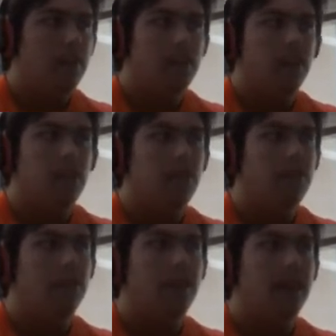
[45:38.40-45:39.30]
You
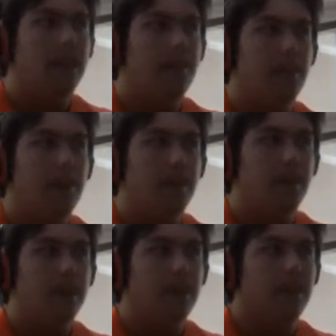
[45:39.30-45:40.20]
defeat a couple mobs
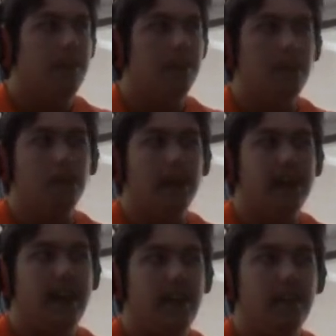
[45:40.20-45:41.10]
in here. There's also a raid
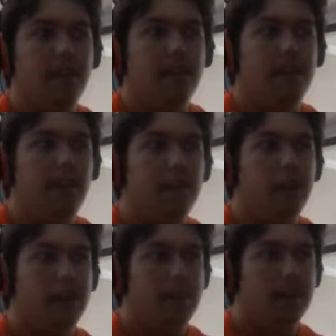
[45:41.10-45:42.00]
captain in here if you
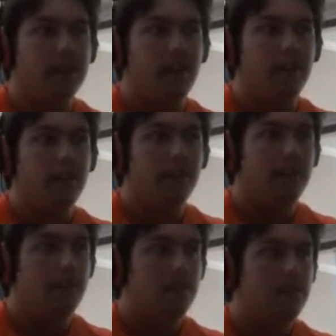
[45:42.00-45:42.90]
already beat the level.
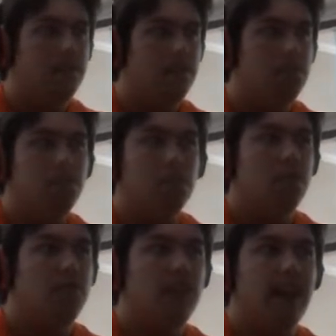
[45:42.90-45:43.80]

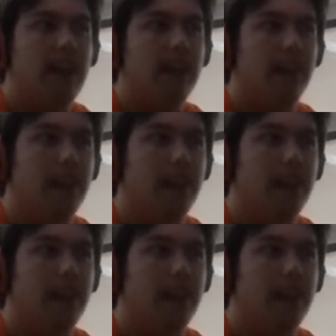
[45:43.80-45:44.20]
Just take care of the raid